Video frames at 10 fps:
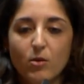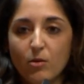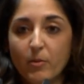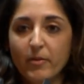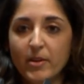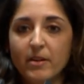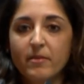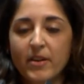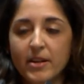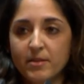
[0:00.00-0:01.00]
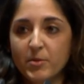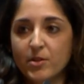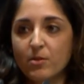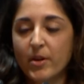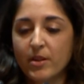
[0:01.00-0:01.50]
hopefully find a
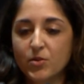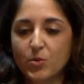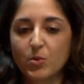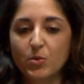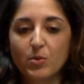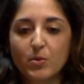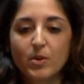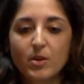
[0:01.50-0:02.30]
better way to